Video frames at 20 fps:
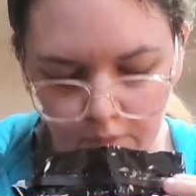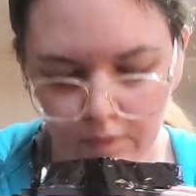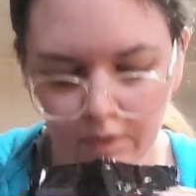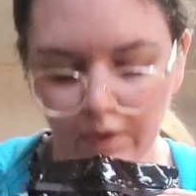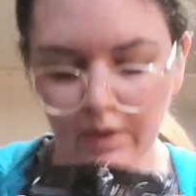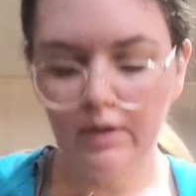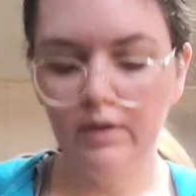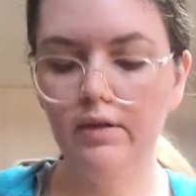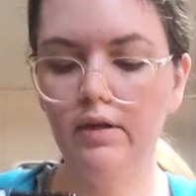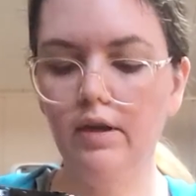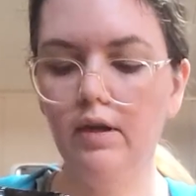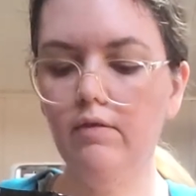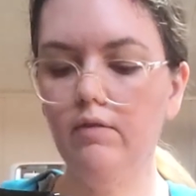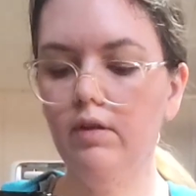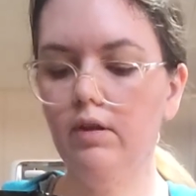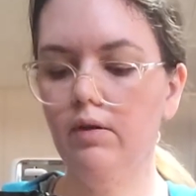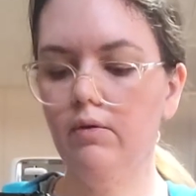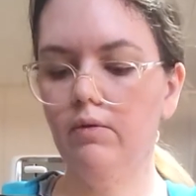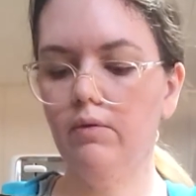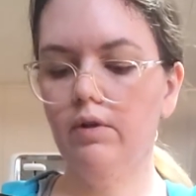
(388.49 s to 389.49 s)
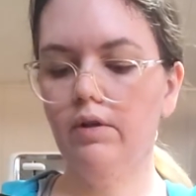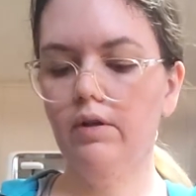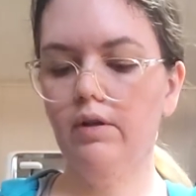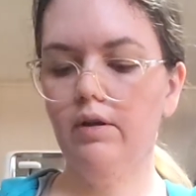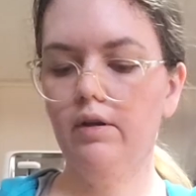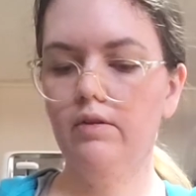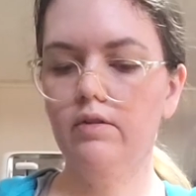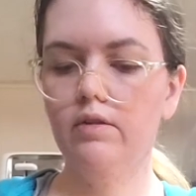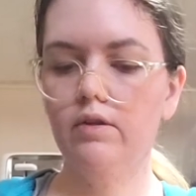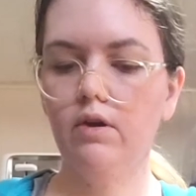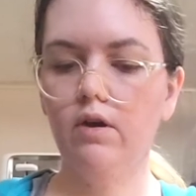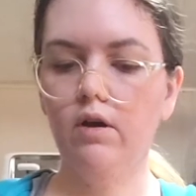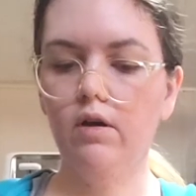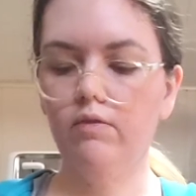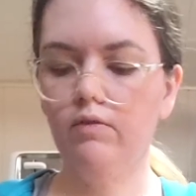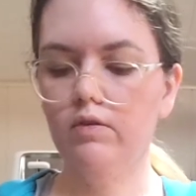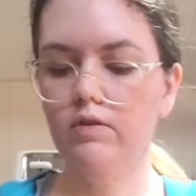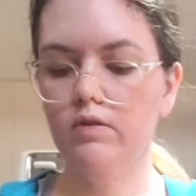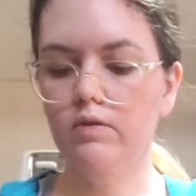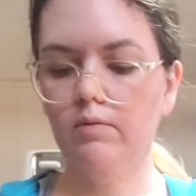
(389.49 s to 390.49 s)
definitely a really nice
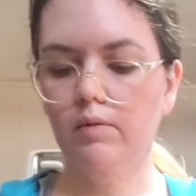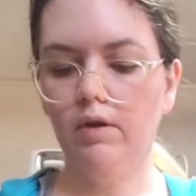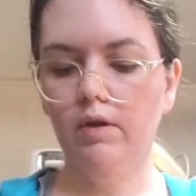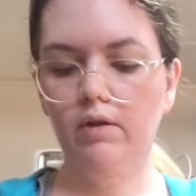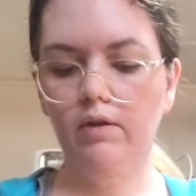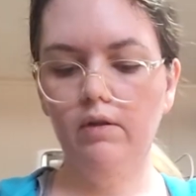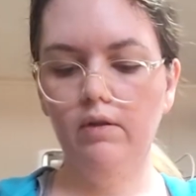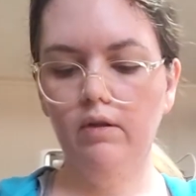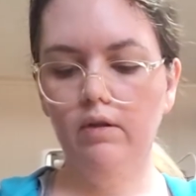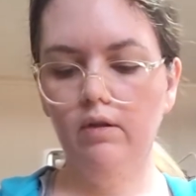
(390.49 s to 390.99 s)
coffee smell.